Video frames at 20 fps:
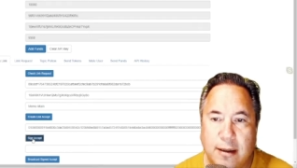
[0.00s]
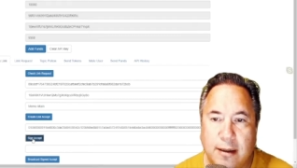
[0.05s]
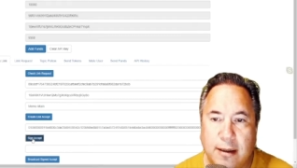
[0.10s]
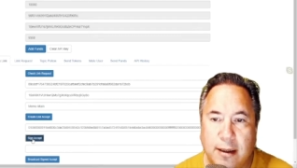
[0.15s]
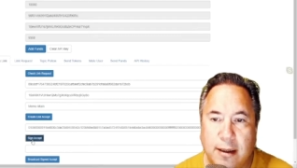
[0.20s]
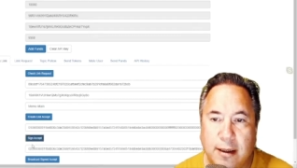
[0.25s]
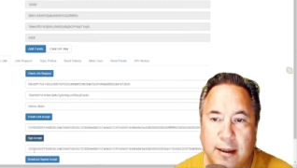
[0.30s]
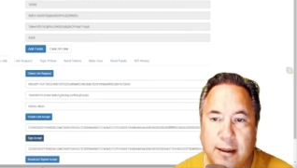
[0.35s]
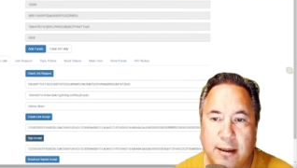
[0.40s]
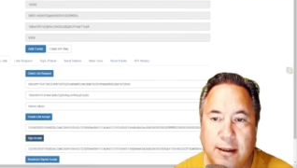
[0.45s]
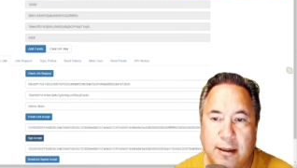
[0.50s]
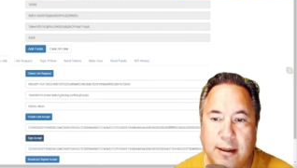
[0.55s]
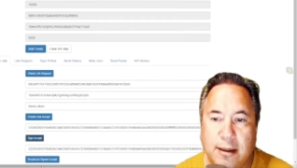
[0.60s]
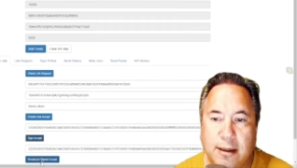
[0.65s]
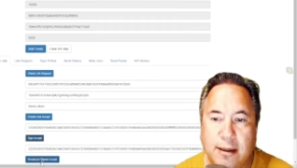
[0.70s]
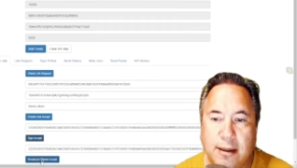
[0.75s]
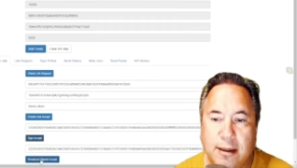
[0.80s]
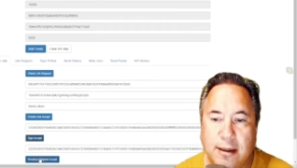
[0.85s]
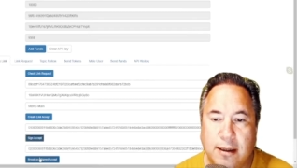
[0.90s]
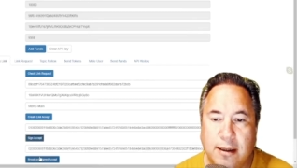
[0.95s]

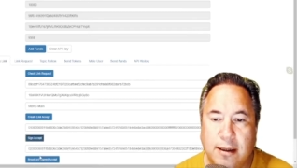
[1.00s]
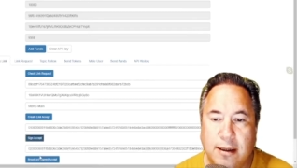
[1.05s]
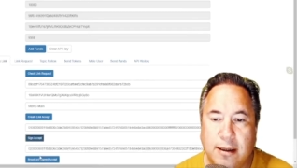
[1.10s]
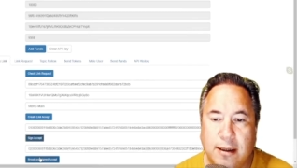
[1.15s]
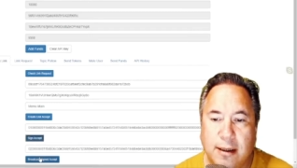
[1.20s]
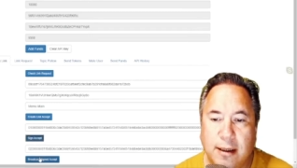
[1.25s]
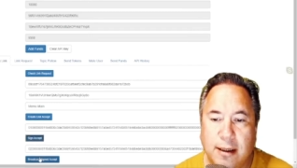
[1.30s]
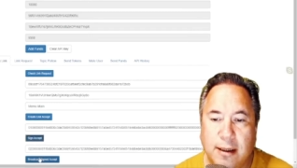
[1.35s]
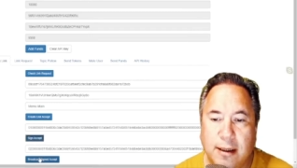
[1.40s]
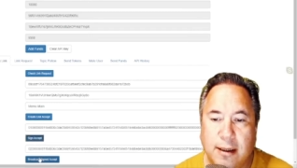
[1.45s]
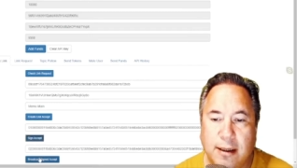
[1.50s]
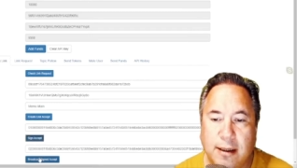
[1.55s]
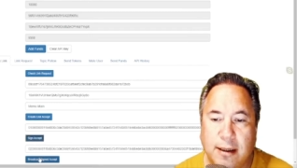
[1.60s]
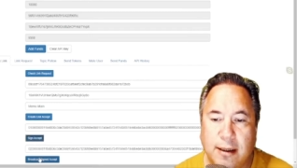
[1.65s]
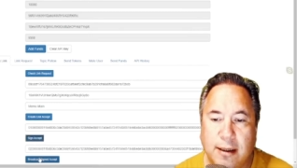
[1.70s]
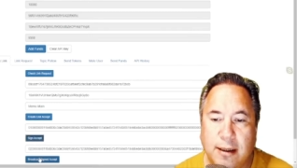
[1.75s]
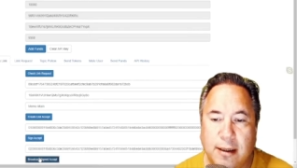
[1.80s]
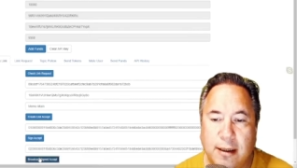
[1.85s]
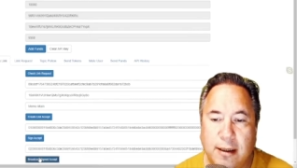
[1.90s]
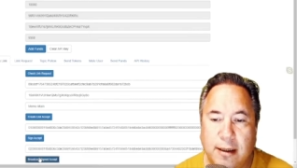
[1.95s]
this, and
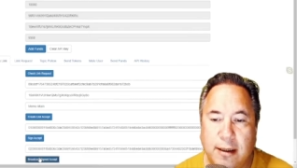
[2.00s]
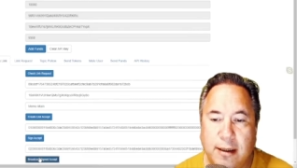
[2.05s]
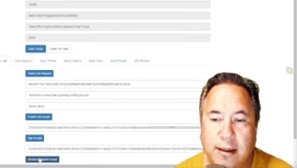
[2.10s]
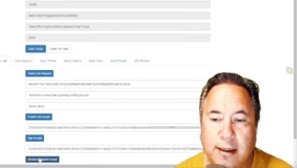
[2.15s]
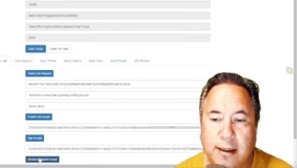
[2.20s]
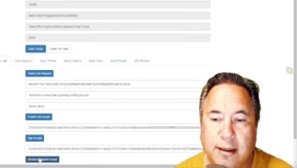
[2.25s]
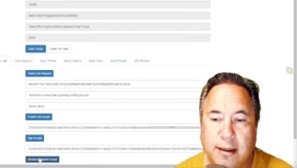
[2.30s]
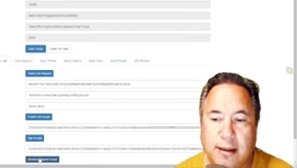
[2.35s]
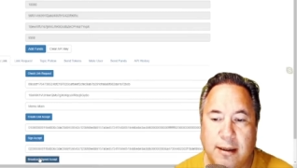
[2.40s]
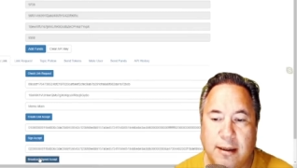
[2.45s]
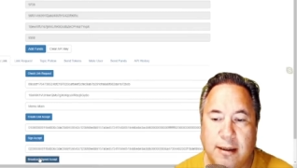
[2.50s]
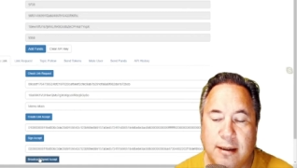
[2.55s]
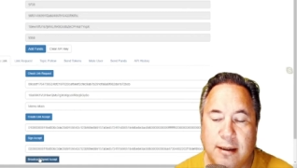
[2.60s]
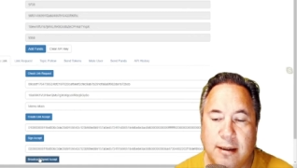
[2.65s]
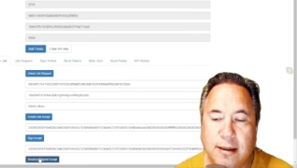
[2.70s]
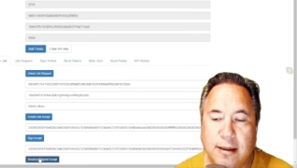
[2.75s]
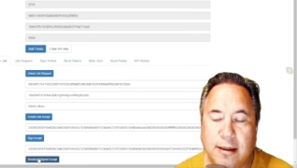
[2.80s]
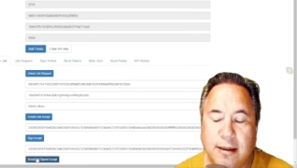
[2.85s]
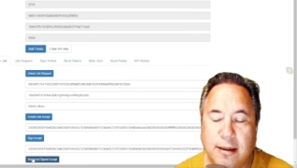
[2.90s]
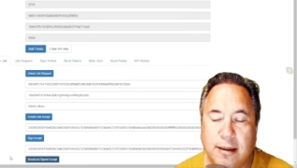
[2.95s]

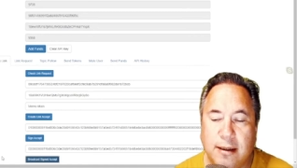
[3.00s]
this,